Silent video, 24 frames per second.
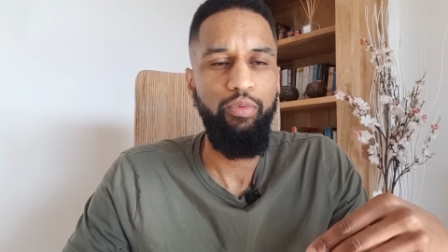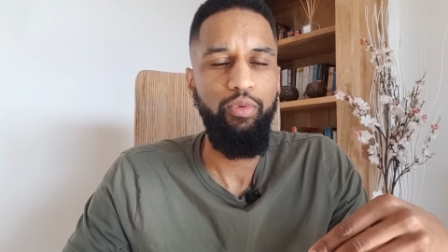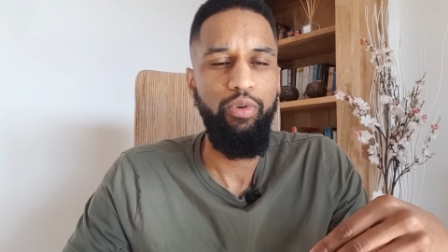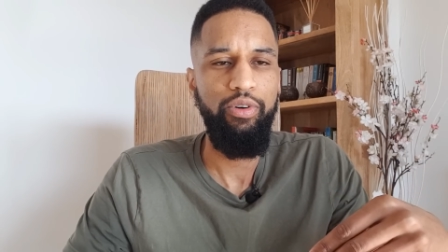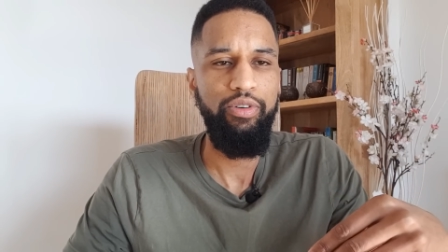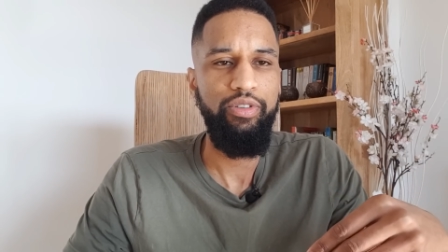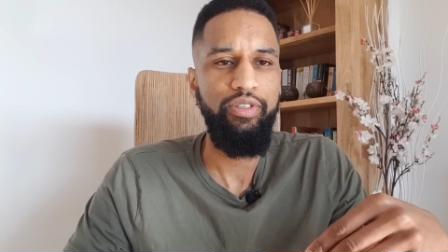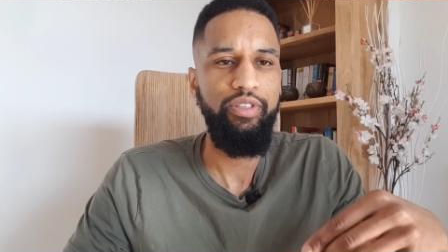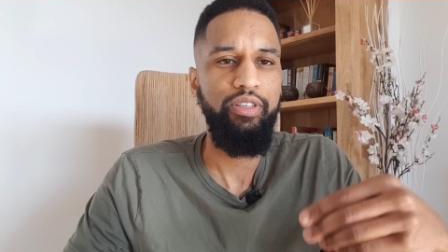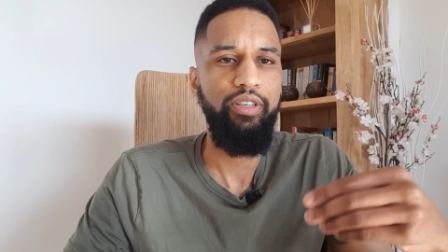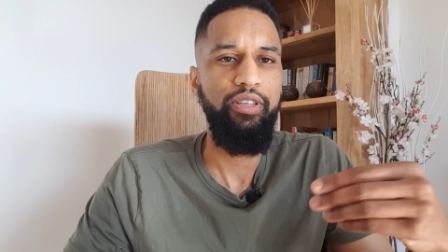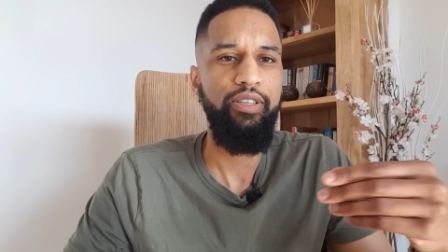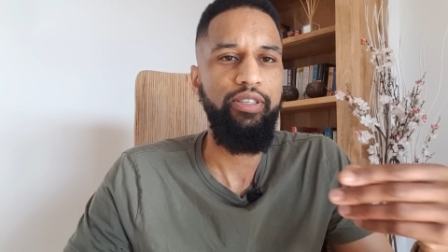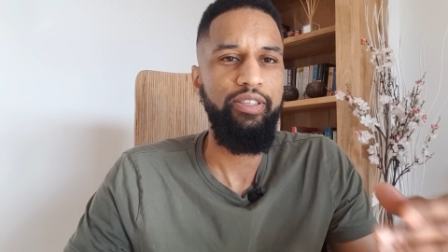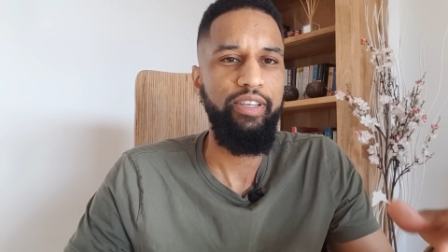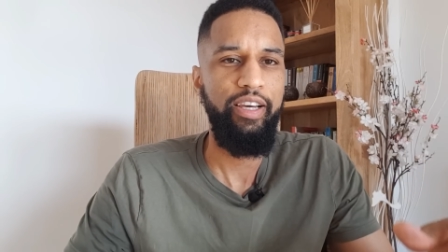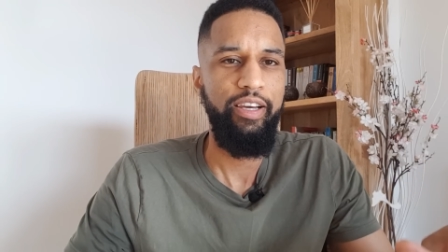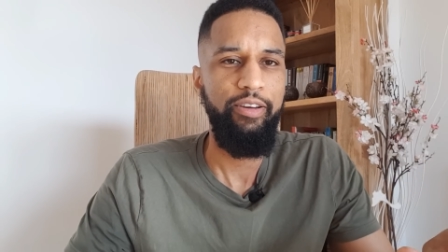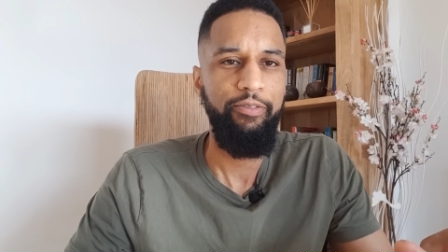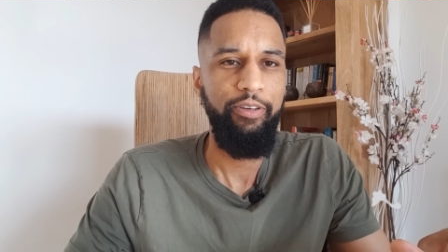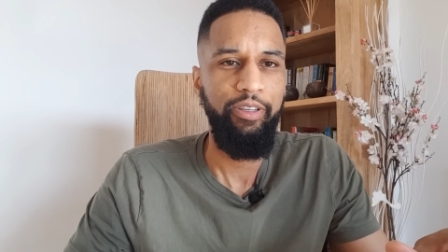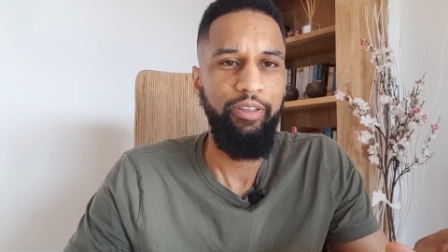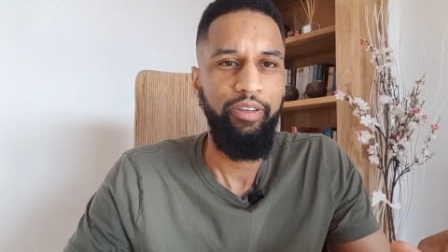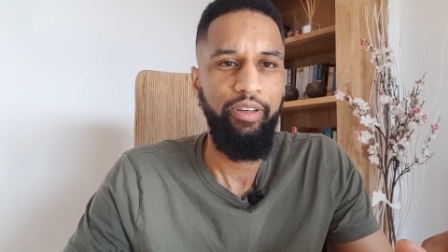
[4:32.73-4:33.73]
was
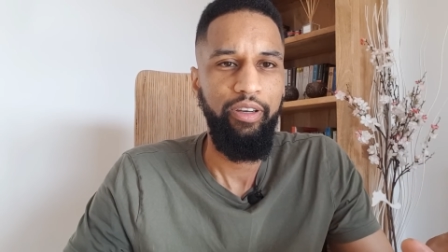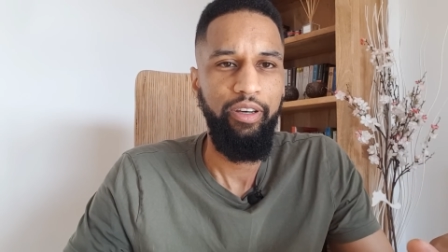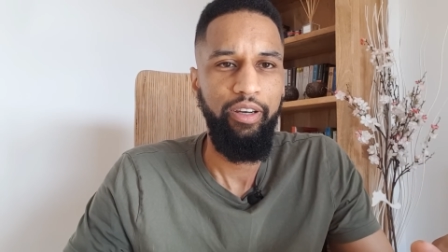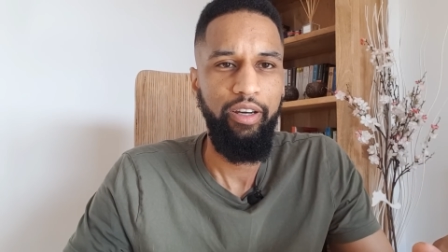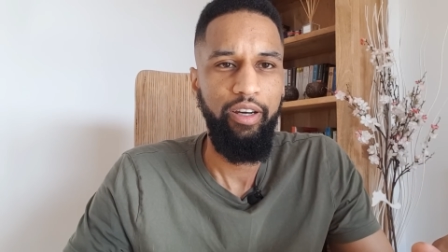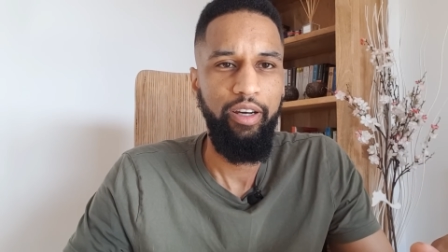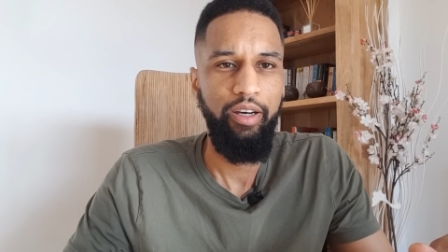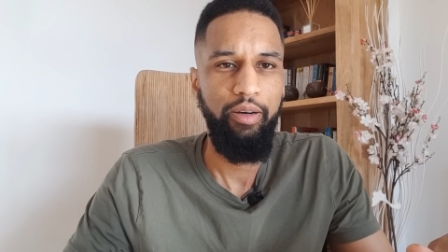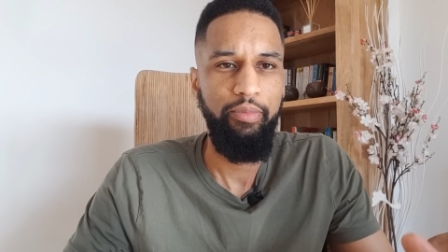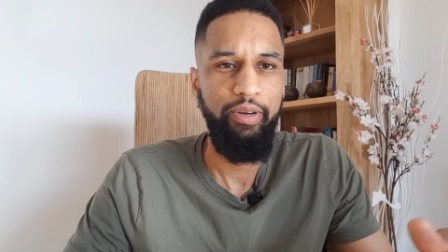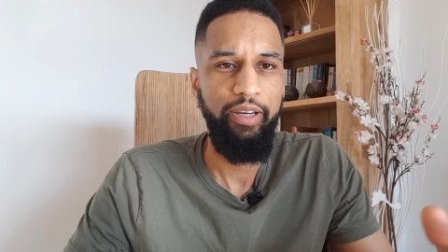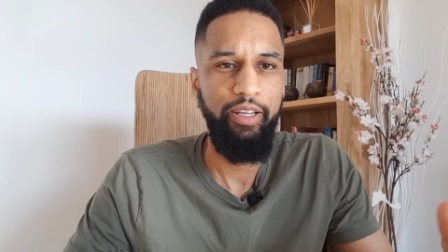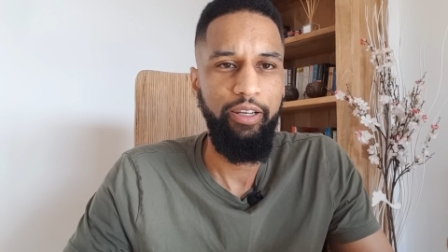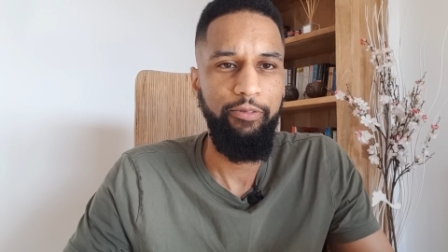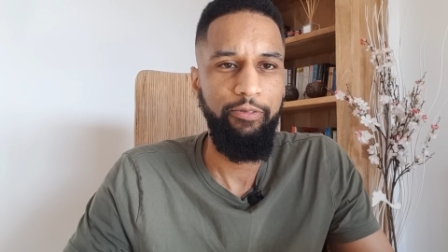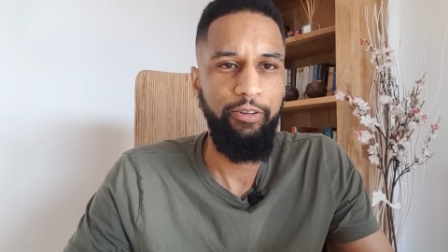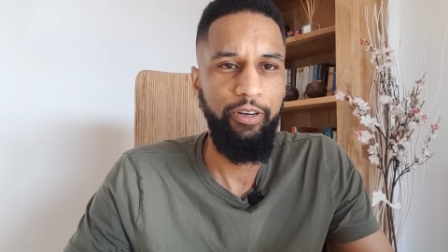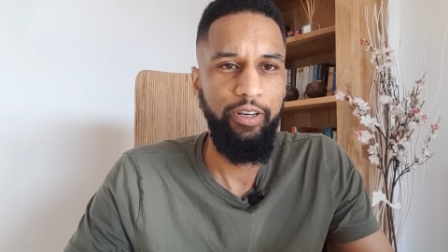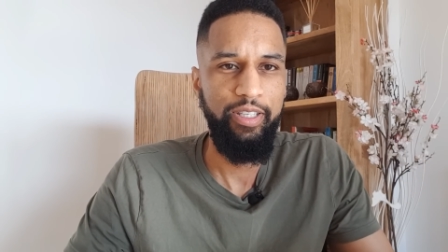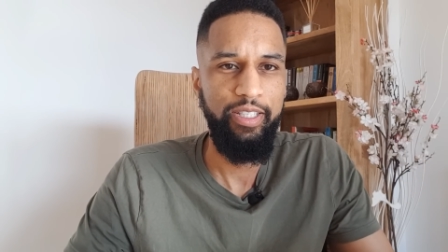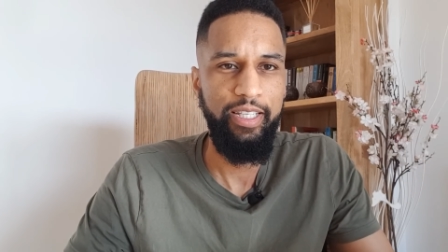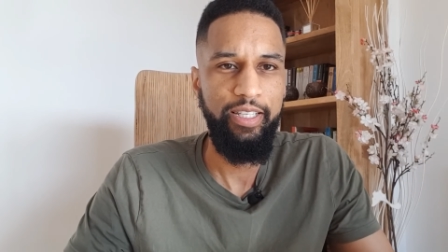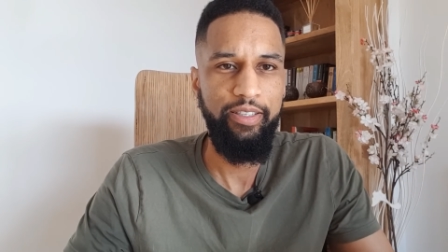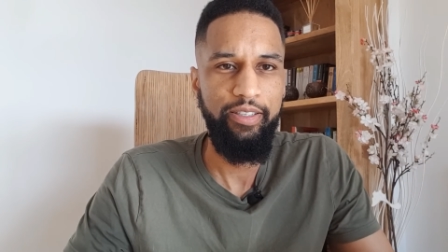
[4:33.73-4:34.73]
saving in the
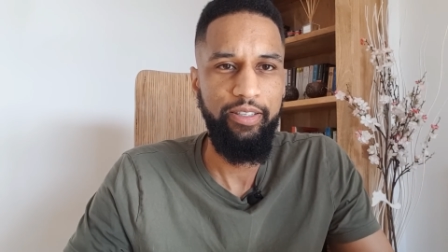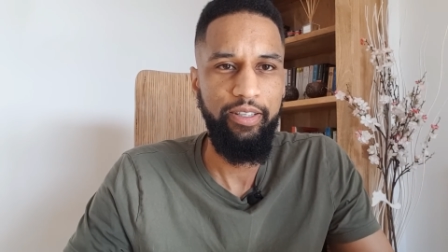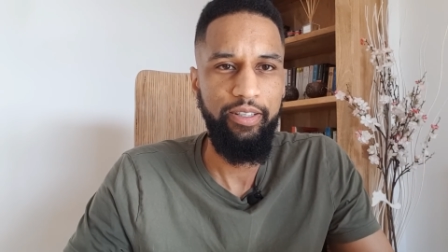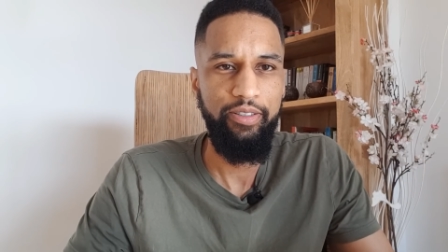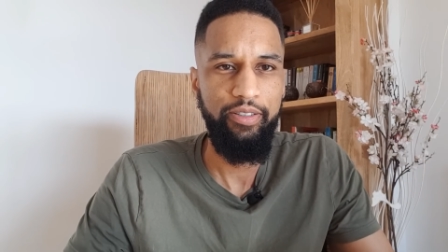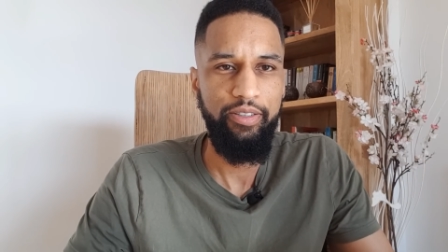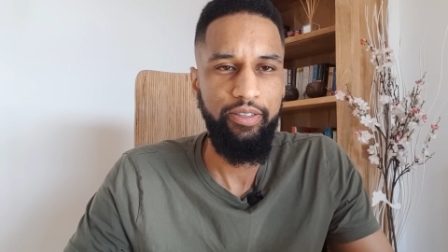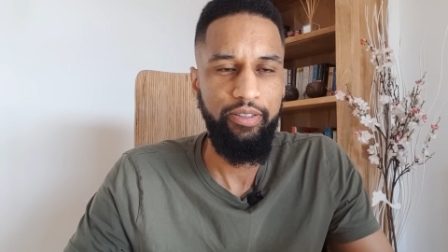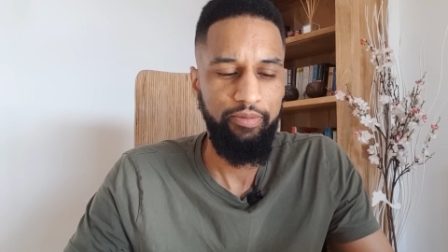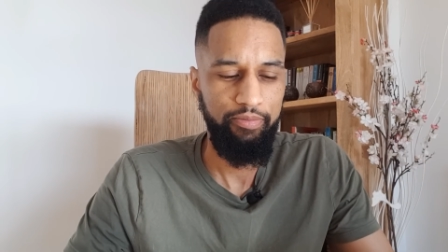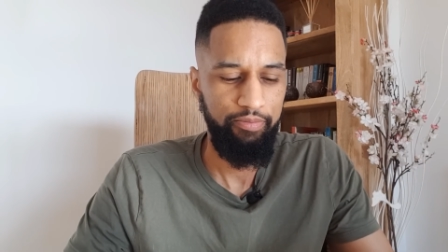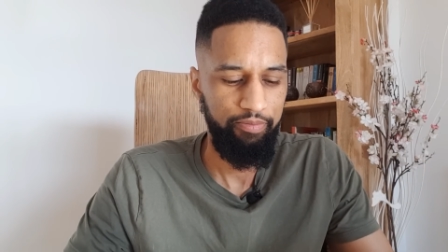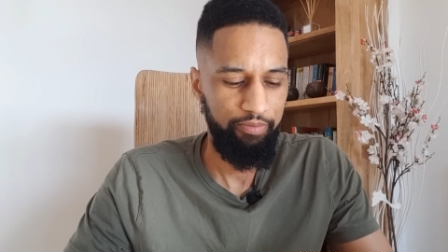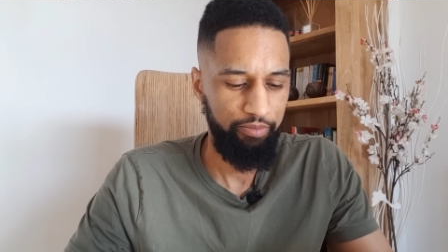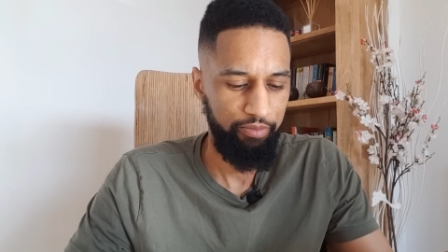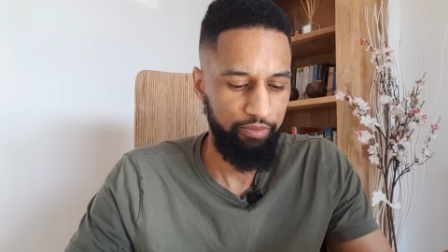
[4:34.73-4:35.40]
first instance.